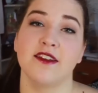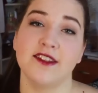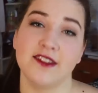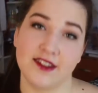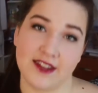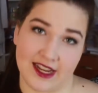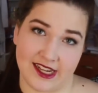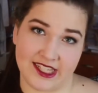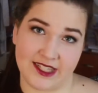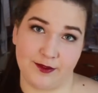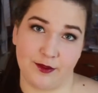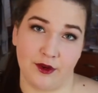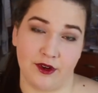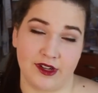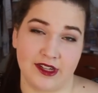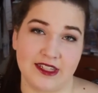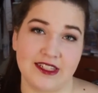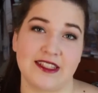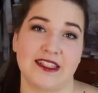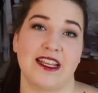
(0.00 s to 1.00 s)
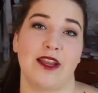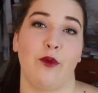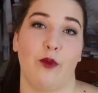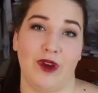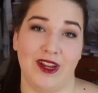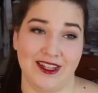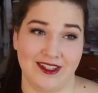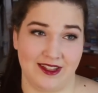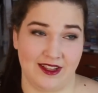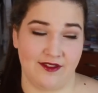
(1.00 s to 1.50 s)
This next book is the
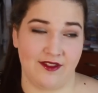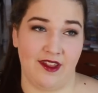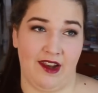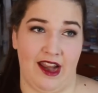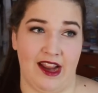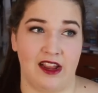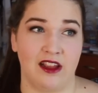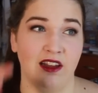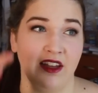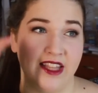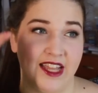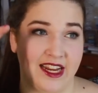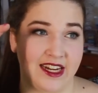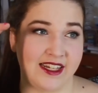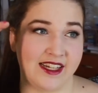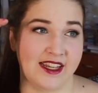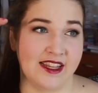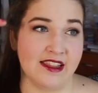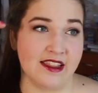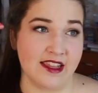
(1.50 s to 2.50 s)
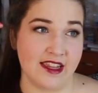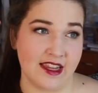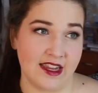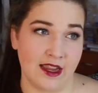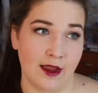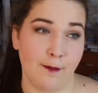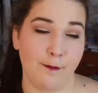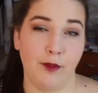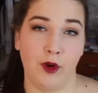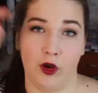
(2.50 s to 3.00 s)
reason that I clicked
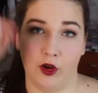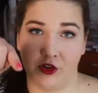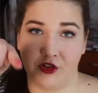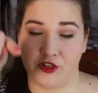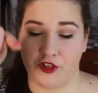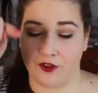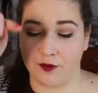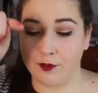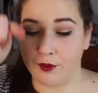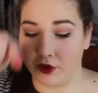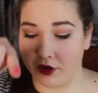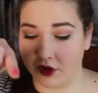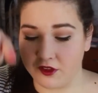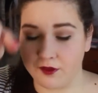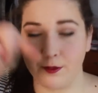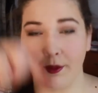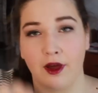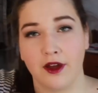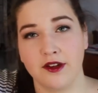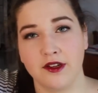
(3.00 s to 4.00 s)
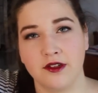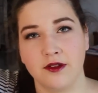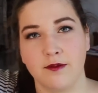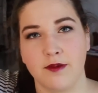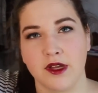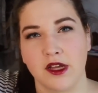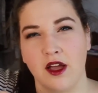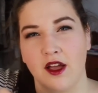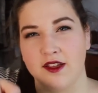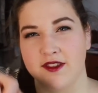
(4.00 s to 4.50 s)
the purchase books button
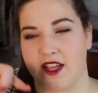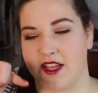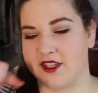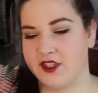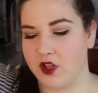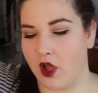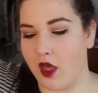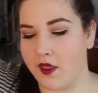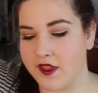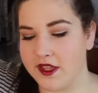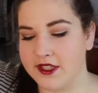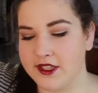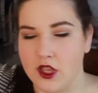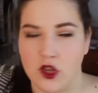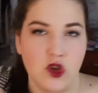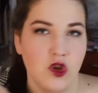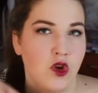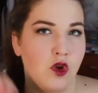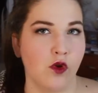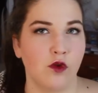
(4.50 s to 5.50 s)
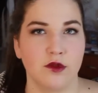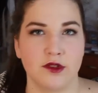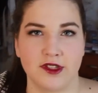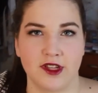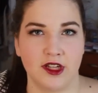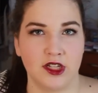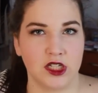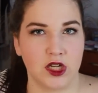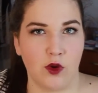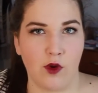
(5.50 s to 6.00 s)
because I saw this and knew it was
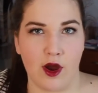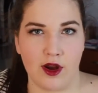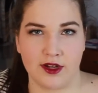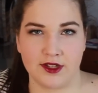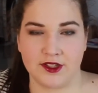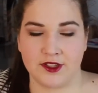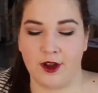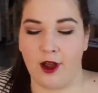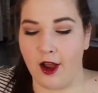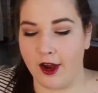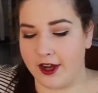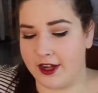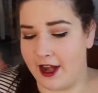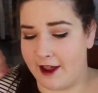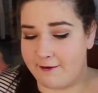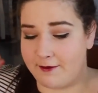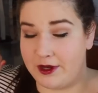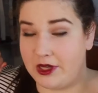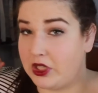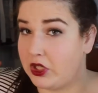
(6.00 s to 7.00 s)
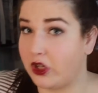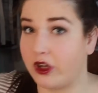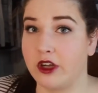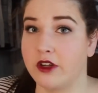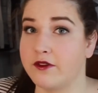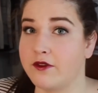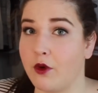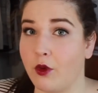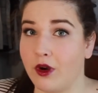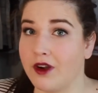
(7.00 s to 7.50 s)
gonna go out of stock and I've been
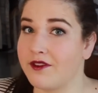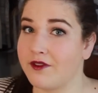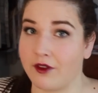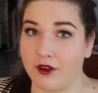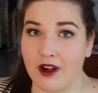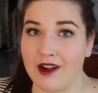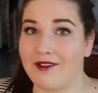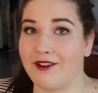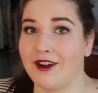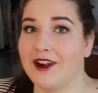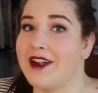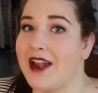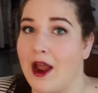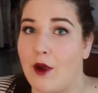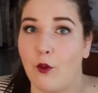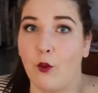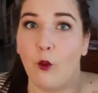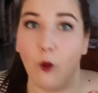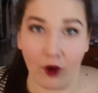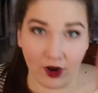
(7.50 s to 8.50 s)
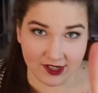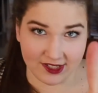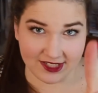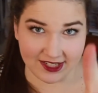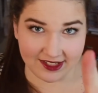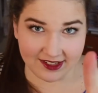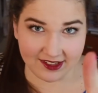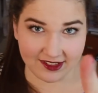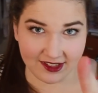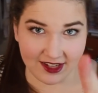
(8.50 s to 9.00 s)
looking for it forever and I want
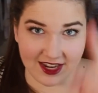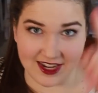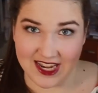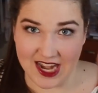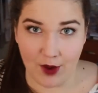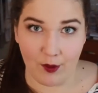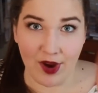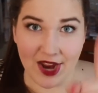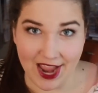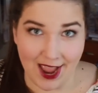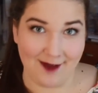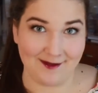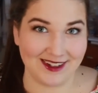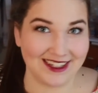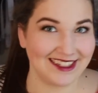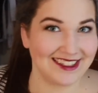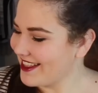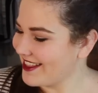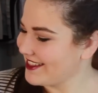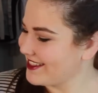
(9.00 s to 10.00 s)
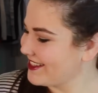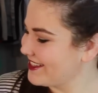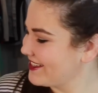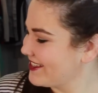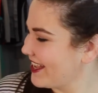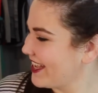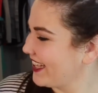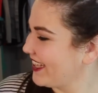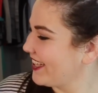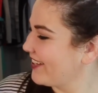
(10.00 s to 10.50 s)
it. And now I have it. This
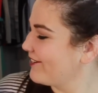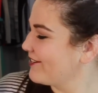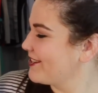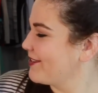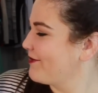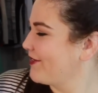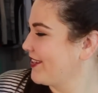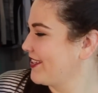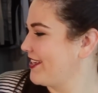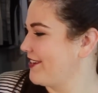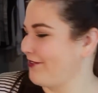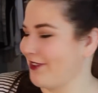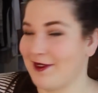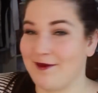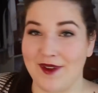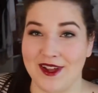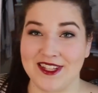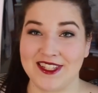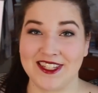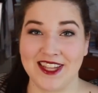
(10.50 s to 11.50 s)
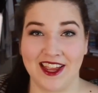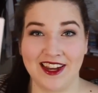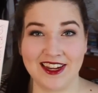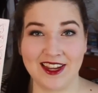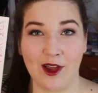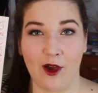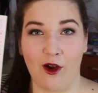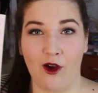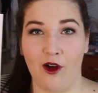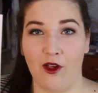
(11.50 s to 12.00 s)
is A Little Something Different by
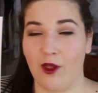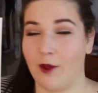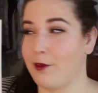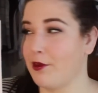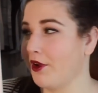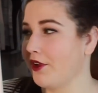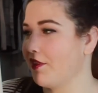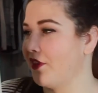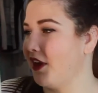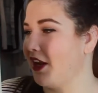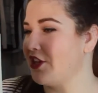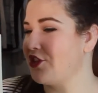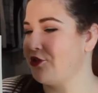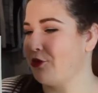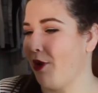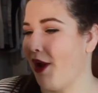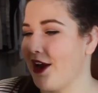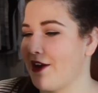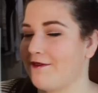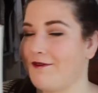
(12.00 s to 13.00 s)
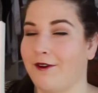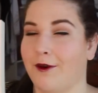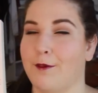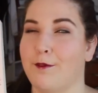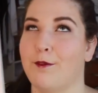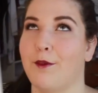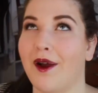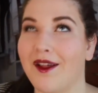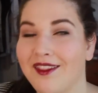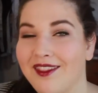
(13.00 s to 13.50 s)
Sandy Hall, a book that I tried for
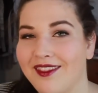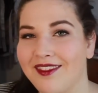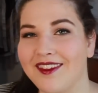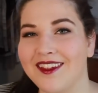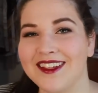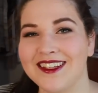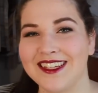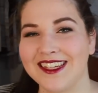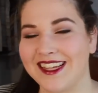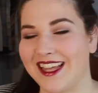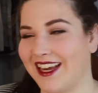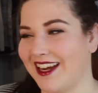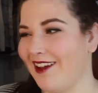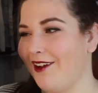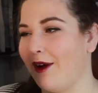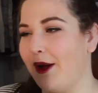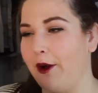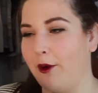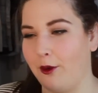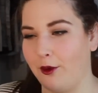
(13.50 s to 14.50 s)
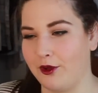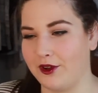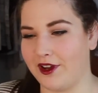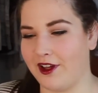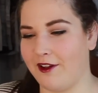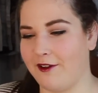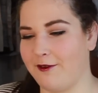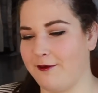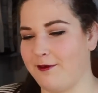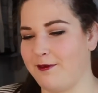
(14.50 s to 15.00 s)
months to get a hold
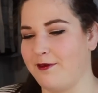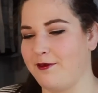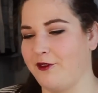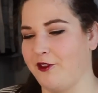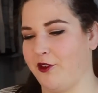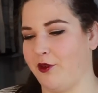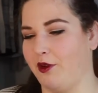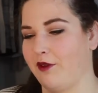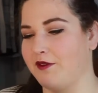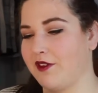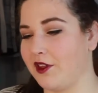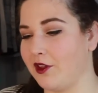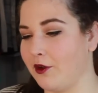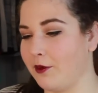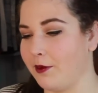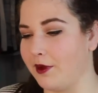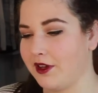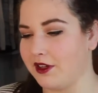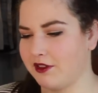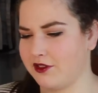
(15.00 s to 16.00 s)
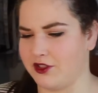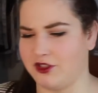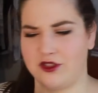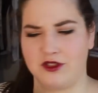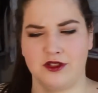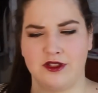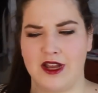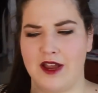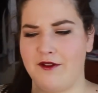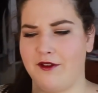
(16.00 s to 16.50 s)
of for review, but
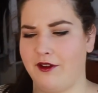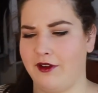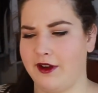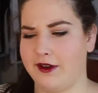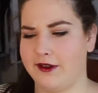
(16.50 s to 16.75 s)
just never